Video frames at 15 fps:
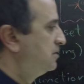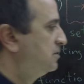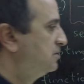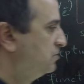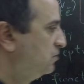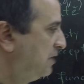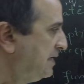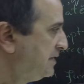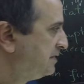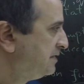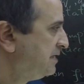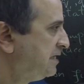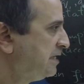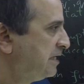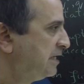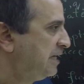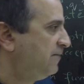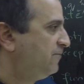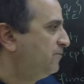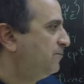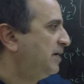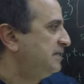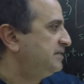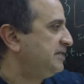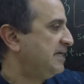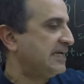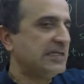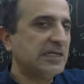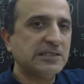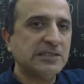So let's see if my string
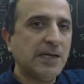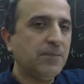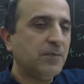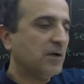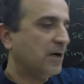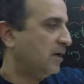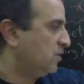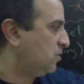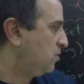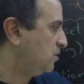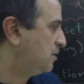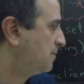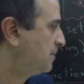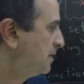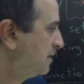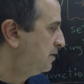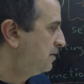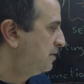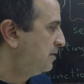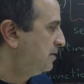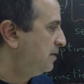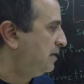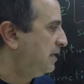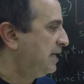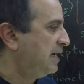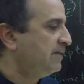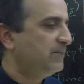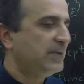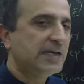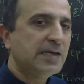is accept or not. I
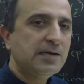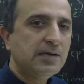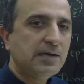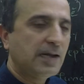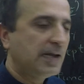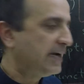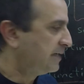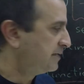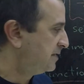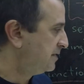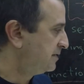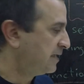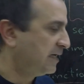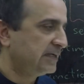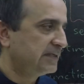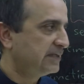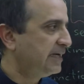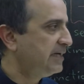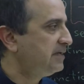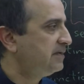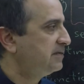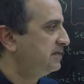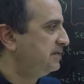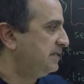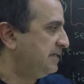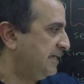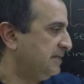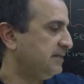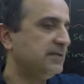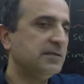begin at the start state.
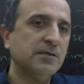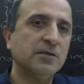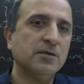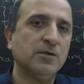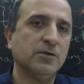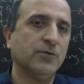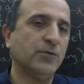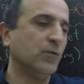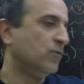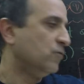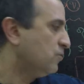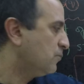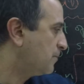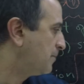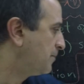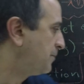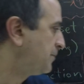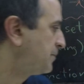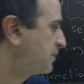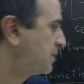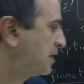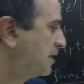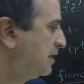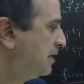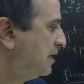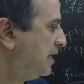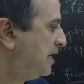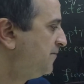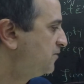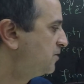Yes, true.
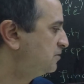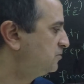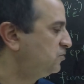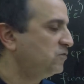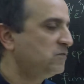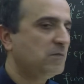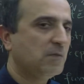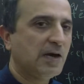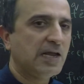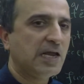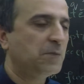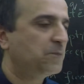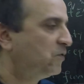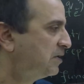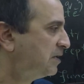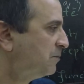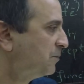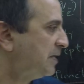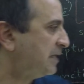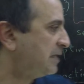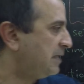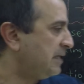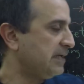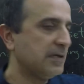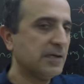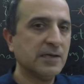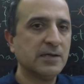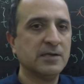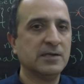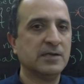I have consumed my input completely.
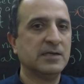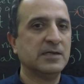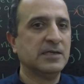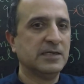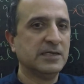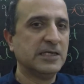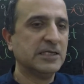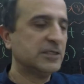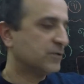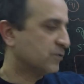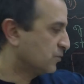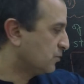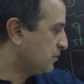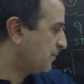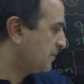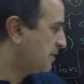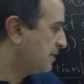Yes, true.